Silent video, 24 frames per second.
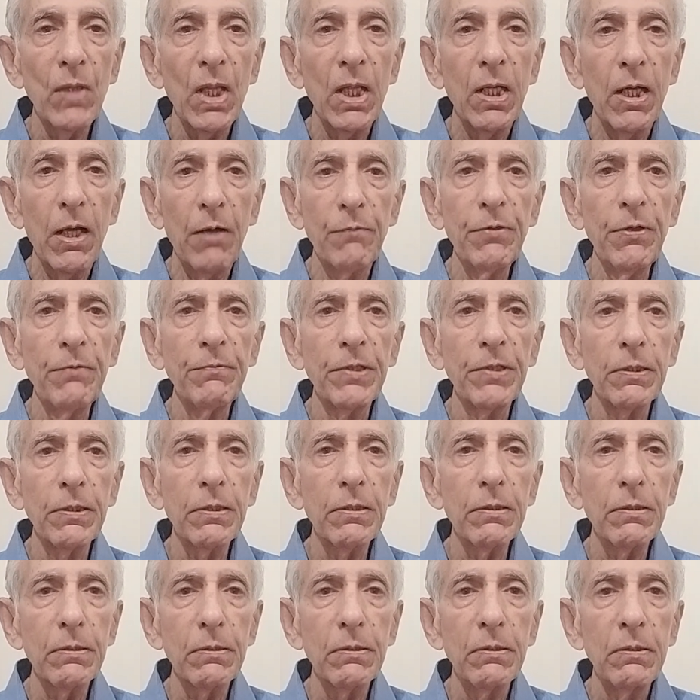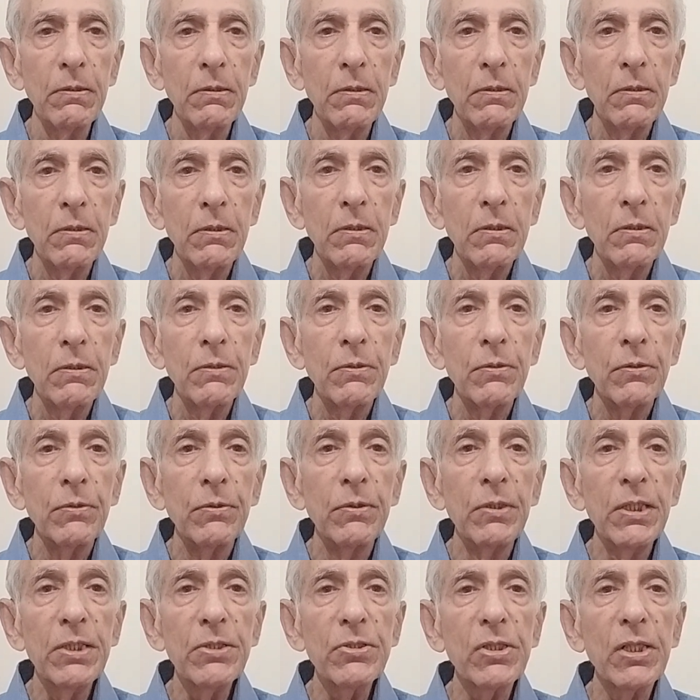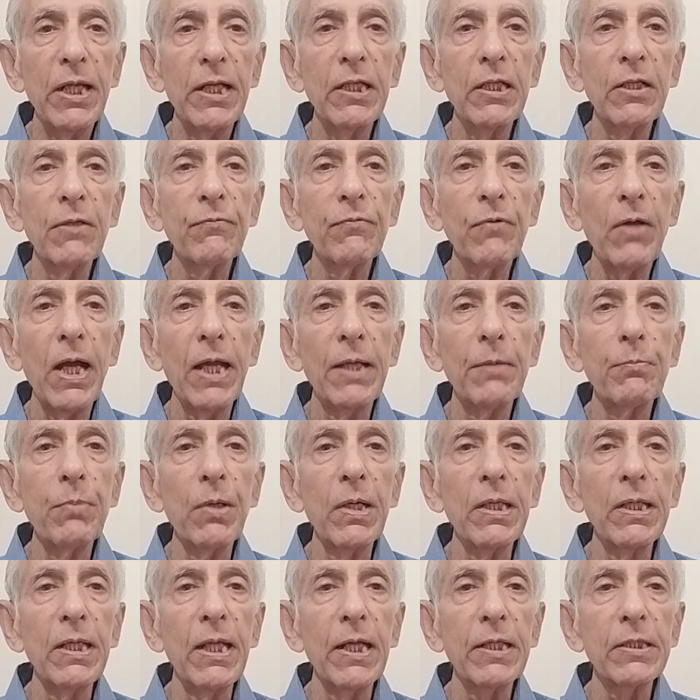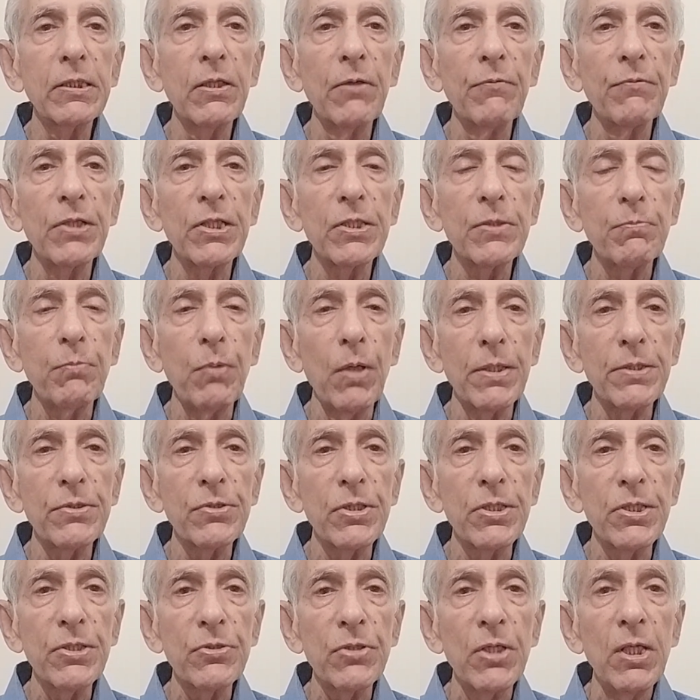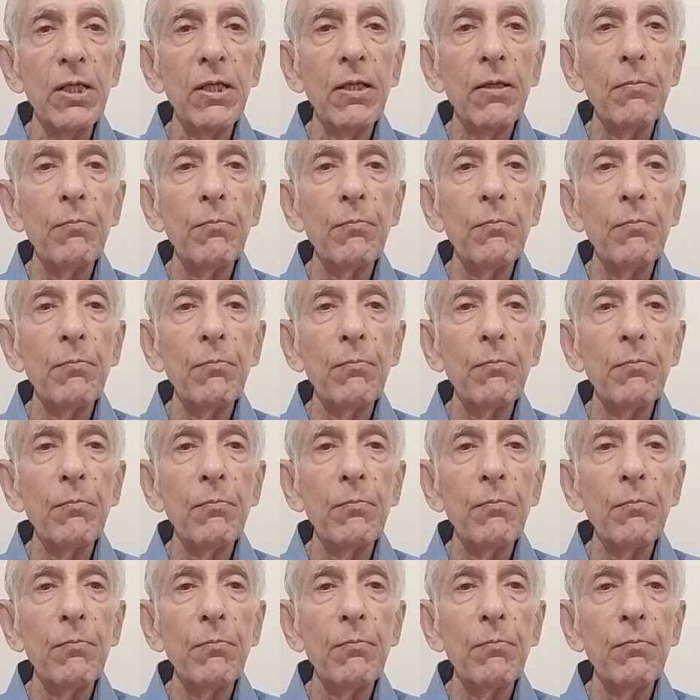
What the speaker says: However, these kind of hyperreactive responses